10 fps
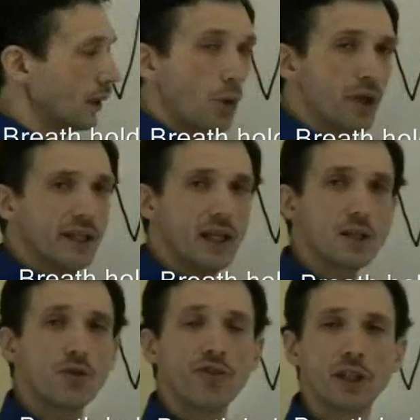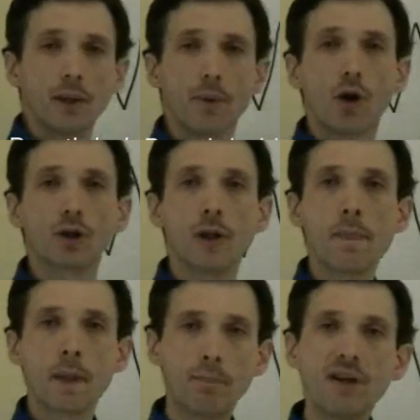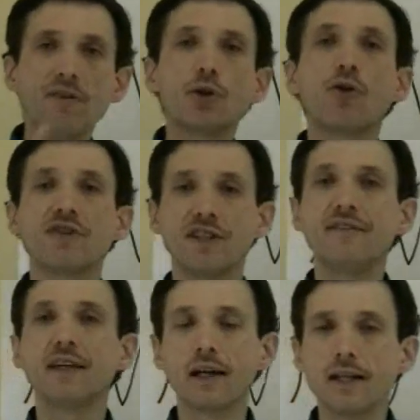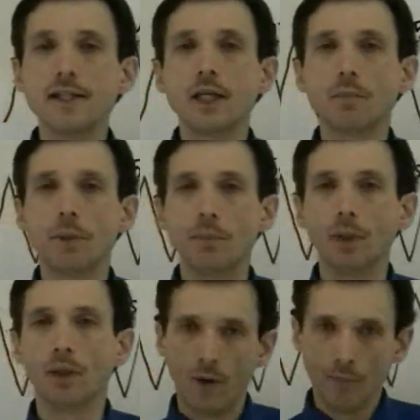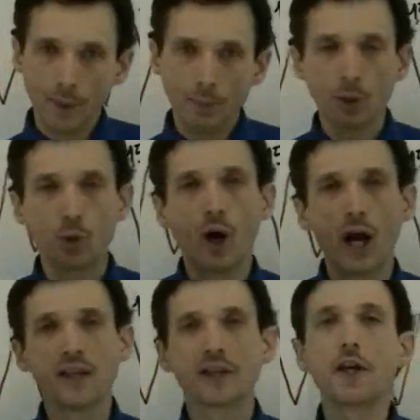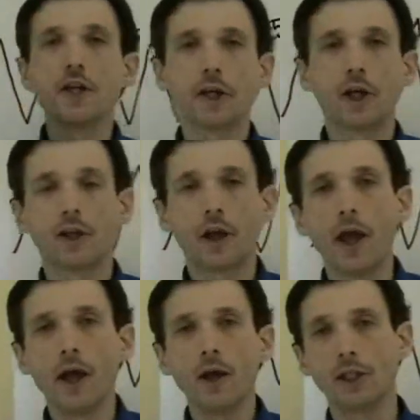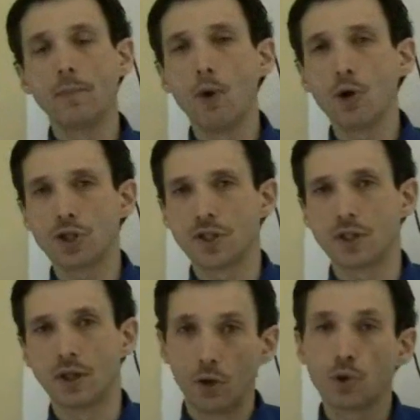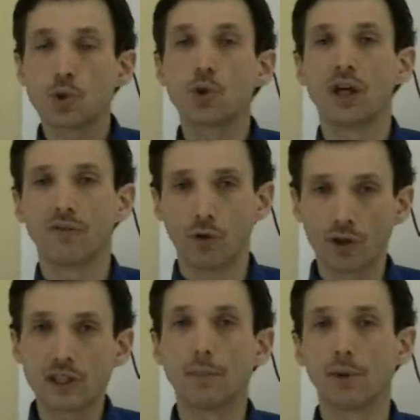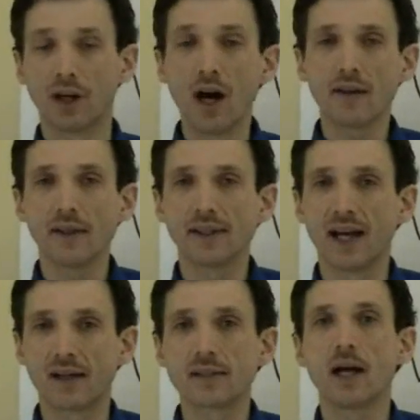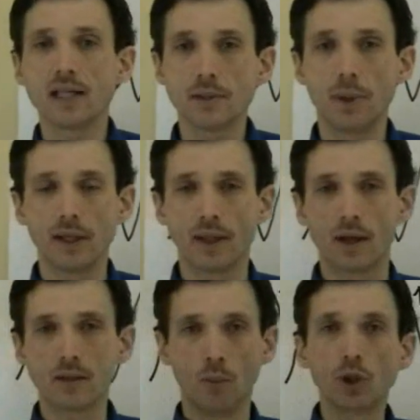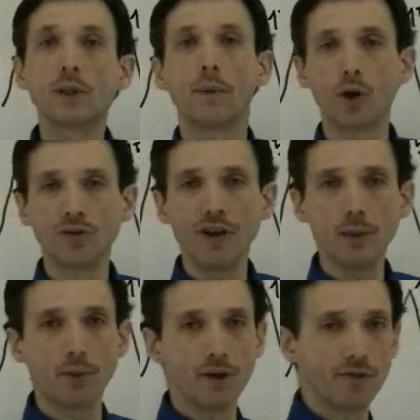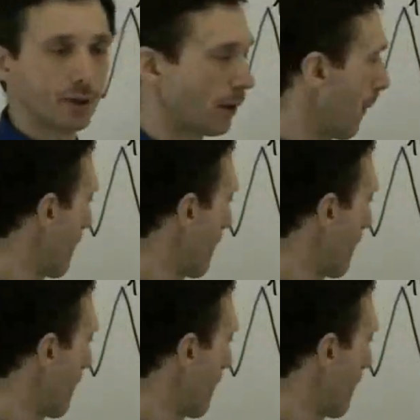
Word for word: Now we can also think about breathing of severely sick people. People who are in critical care, in emergency, those who have, for example, heart attacks, asthma attacks. What about their breathing?